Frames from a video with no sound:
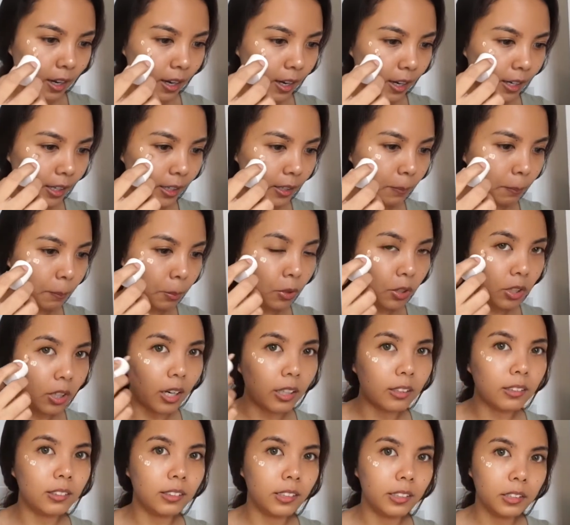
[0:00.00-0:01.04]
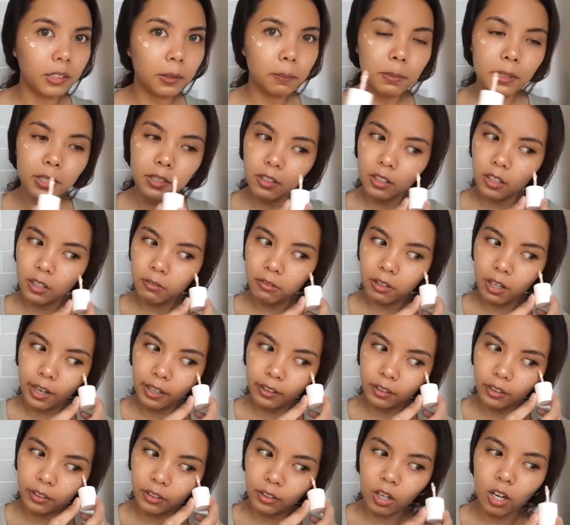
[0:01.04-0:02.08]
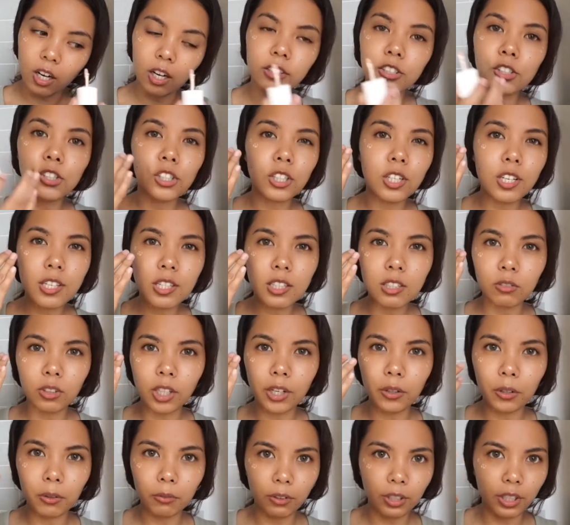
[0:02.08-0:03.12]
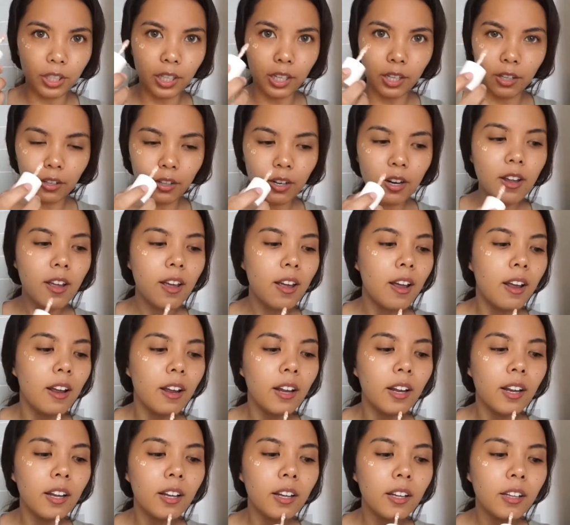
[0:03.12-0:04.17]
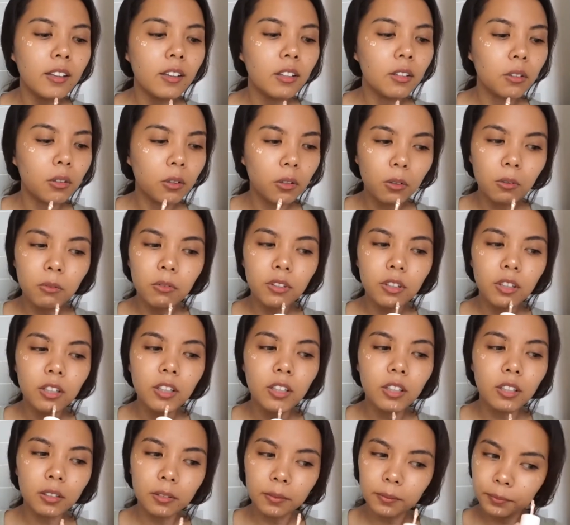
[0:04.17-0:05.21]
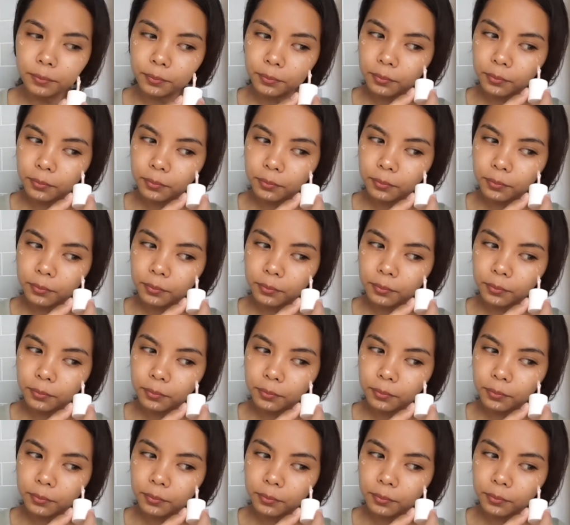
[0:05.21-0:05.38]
I put a little bit of highlighter on just right over here and over there,